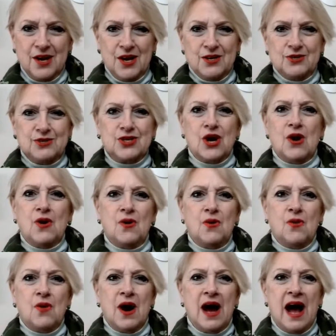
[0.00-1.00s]

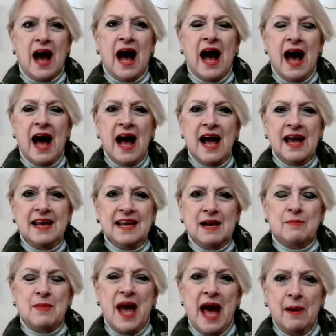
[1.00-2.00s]
So I am
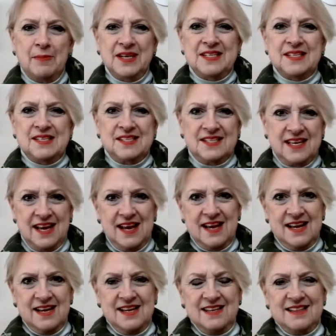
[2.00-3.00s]
happy to
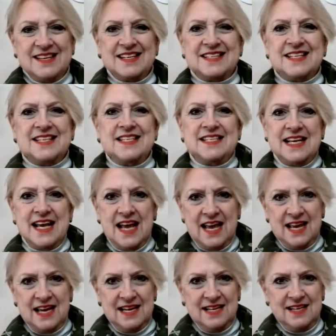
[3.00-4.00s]
say that
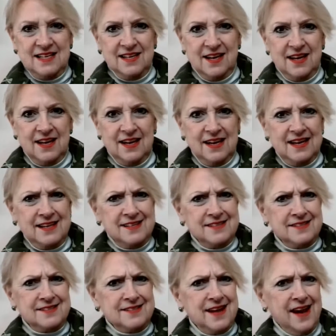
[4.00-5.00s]
today
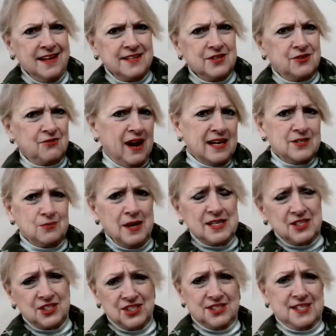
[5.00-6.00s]
is kind of
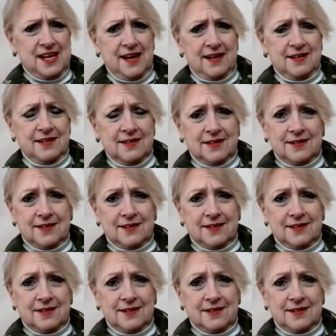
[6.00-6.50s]
graduation day.